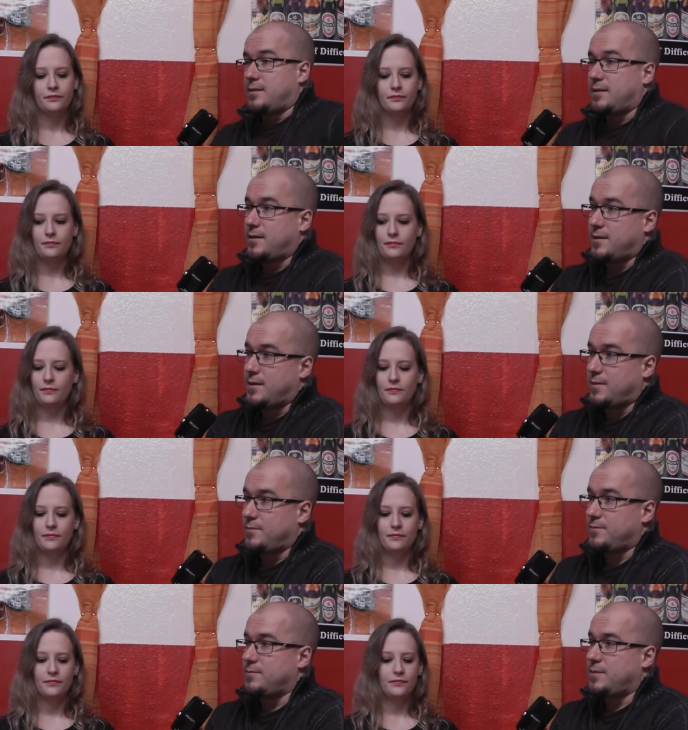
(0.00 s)
Speaker 1: Um,
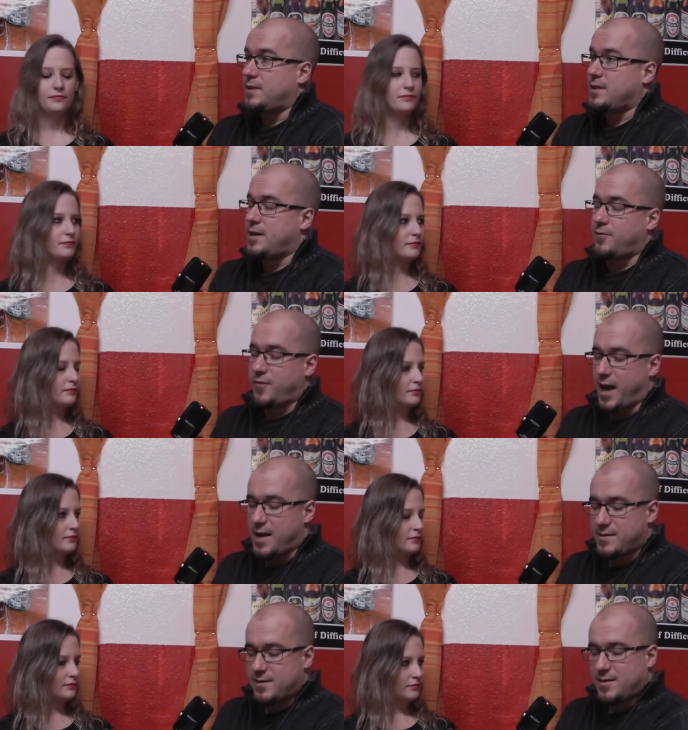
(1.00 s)
it's kind of
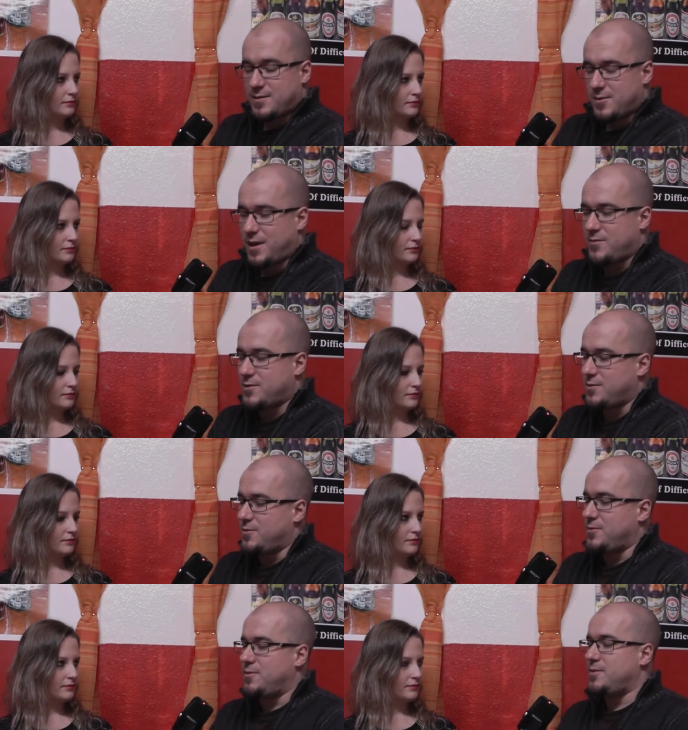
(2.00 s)
fast, so you have
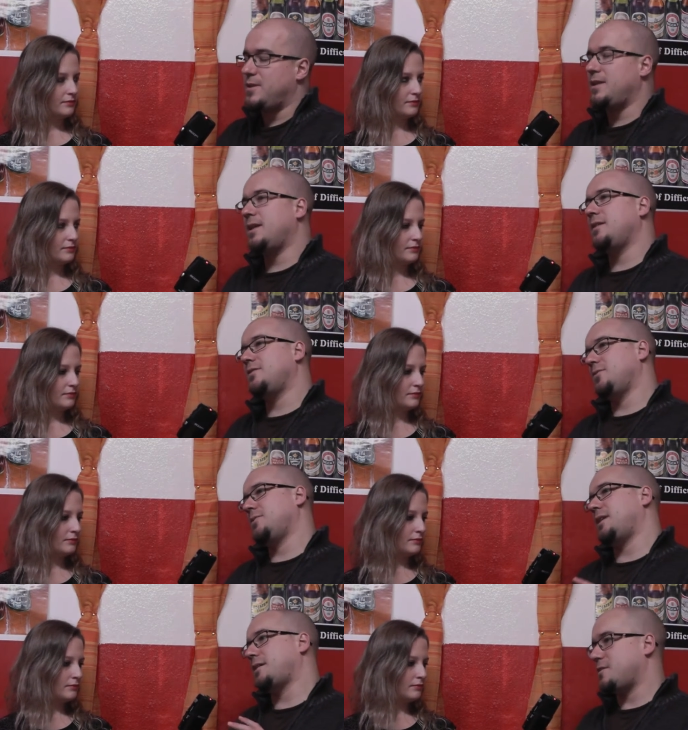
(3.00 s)
to. They, they do
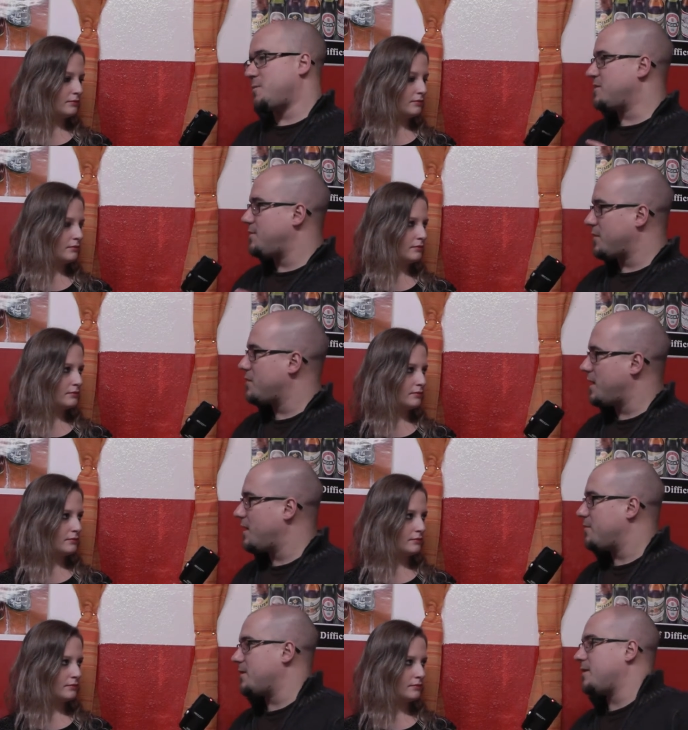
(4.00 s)
like a specific thing,
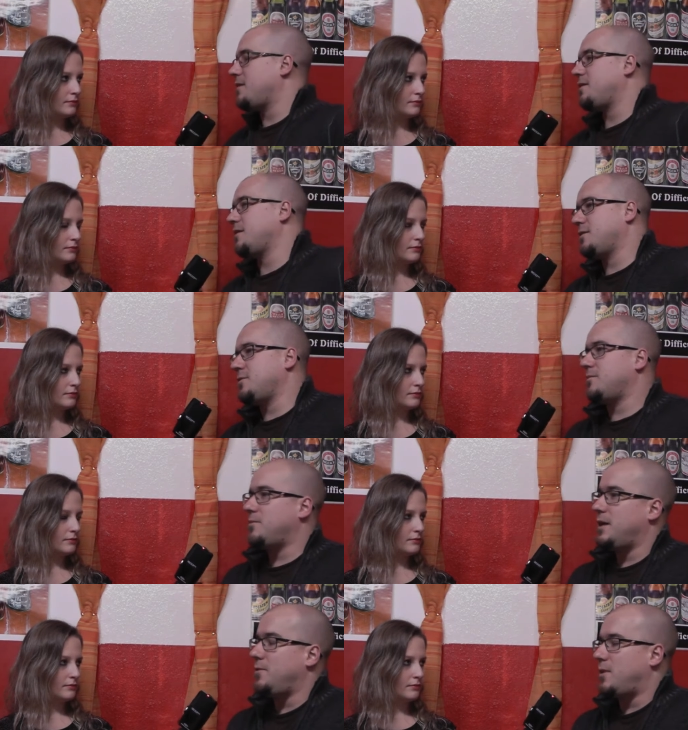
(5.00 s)
but I think they do it
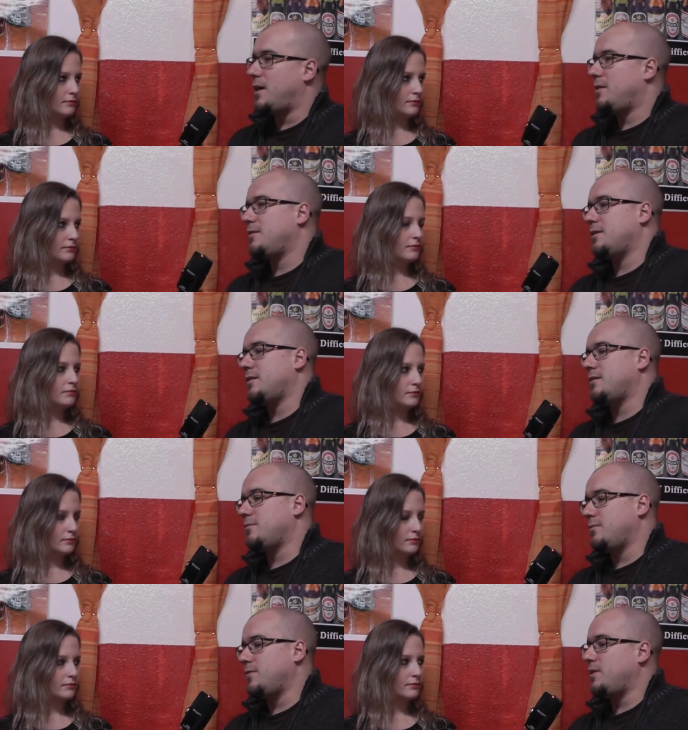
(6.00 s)
really well. And
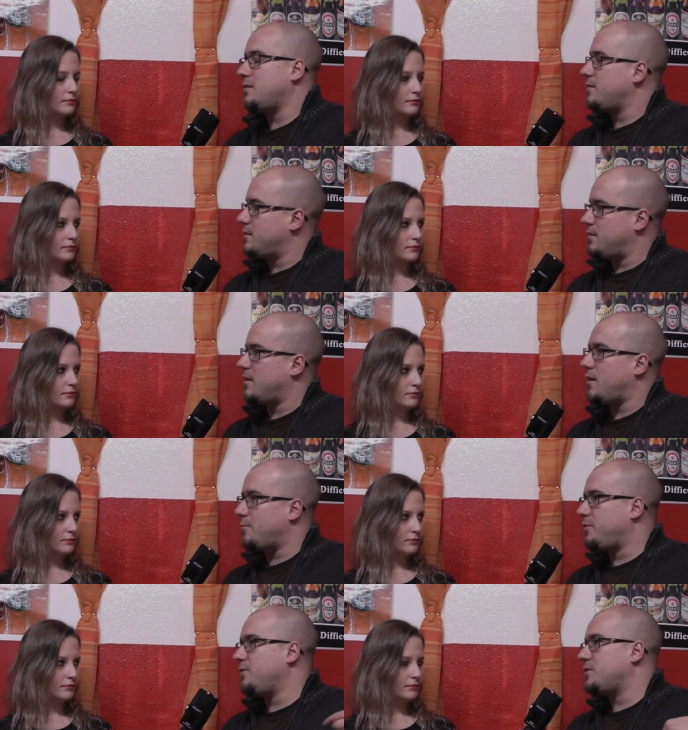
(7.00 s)
we've did our
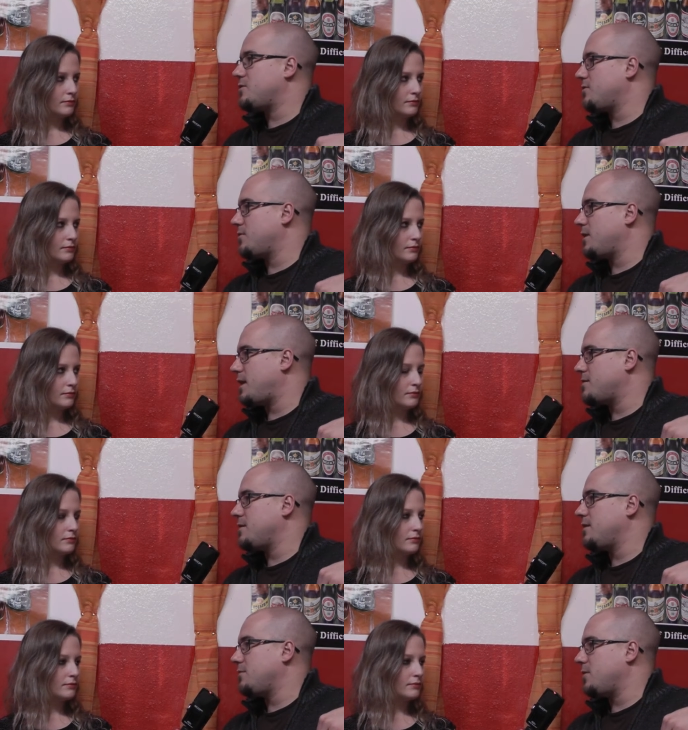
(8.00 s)
previous tour last
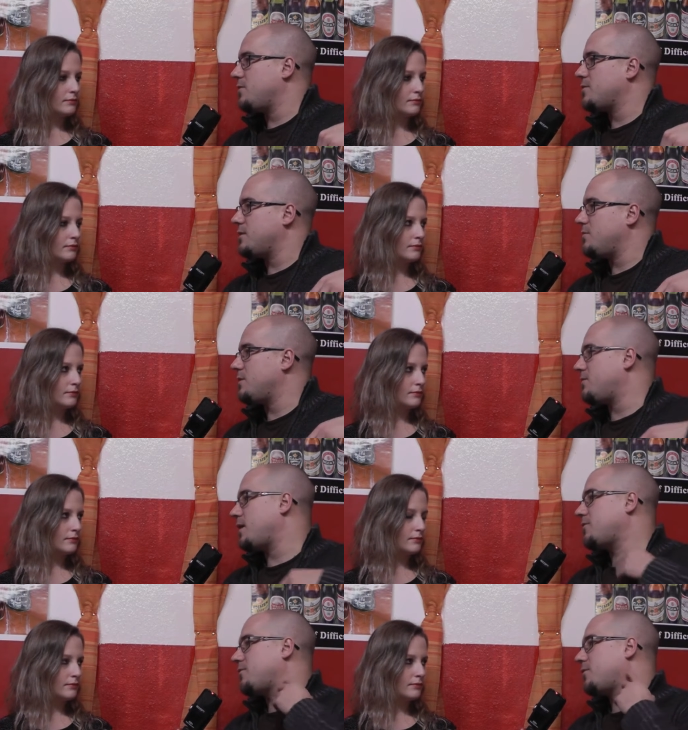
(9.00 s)
year. We also did with Dragon
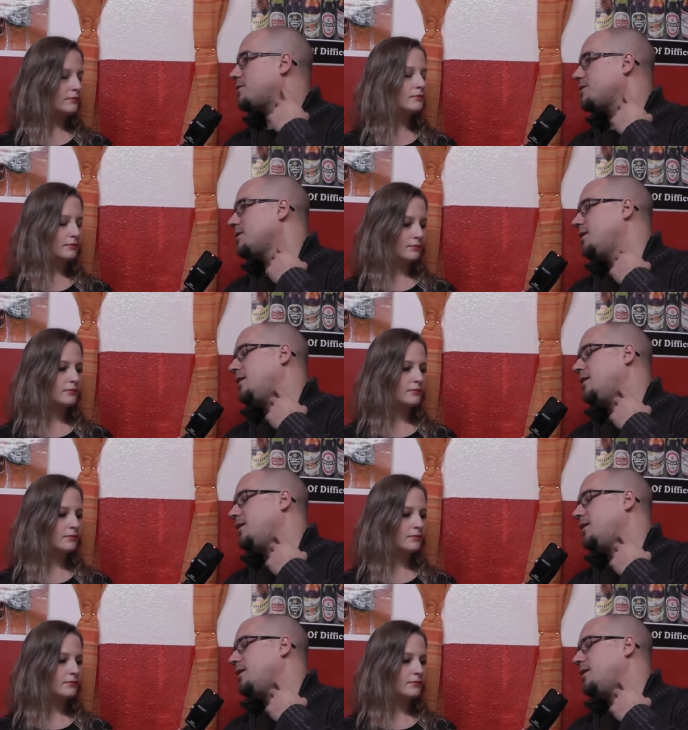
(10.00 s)
Force.